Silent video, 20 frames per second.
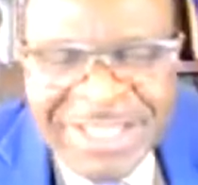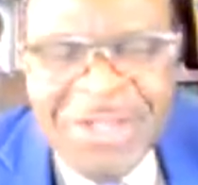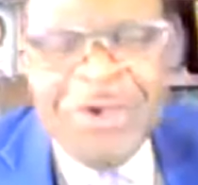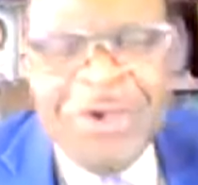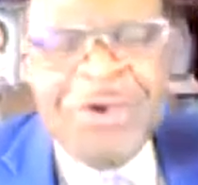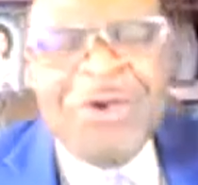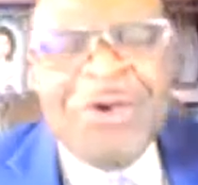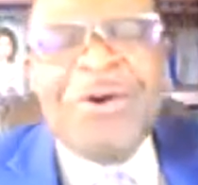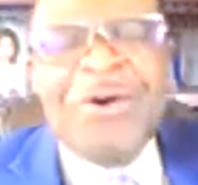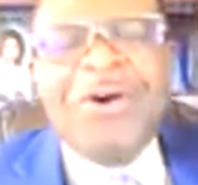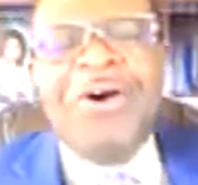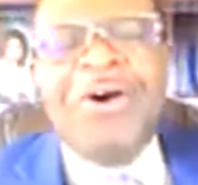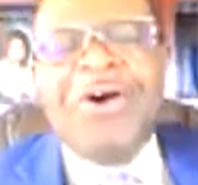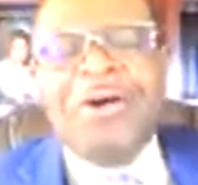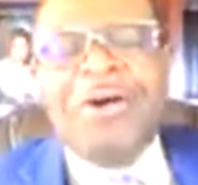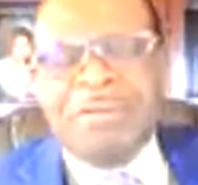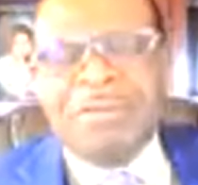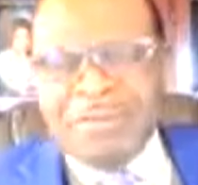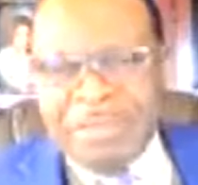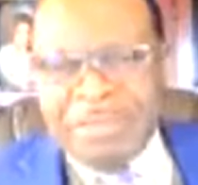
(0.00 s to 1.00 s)

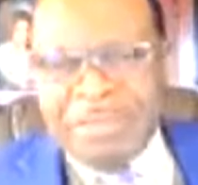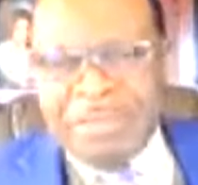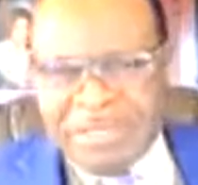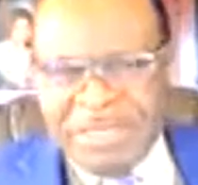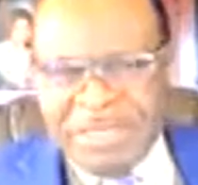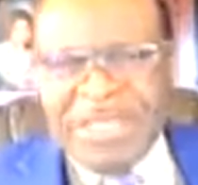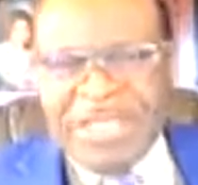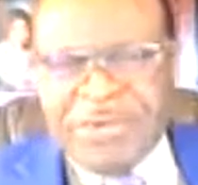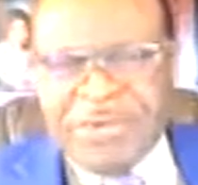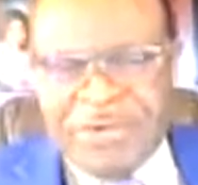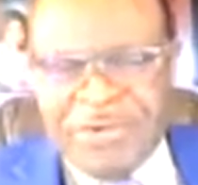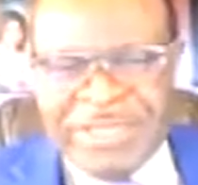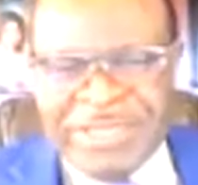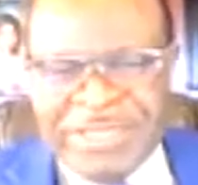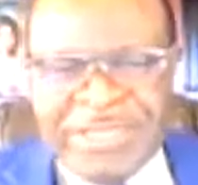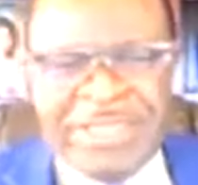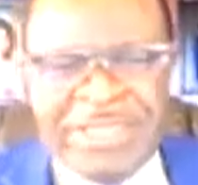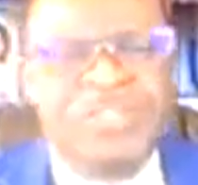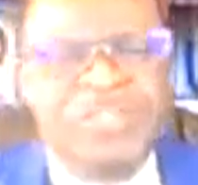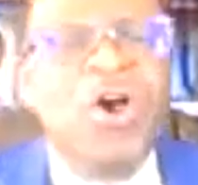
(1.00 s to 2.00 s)
or decrease
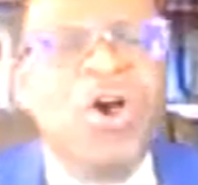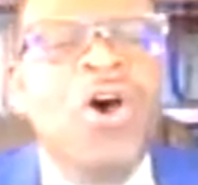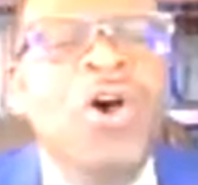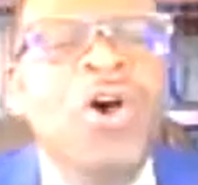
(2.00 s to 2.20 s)
it or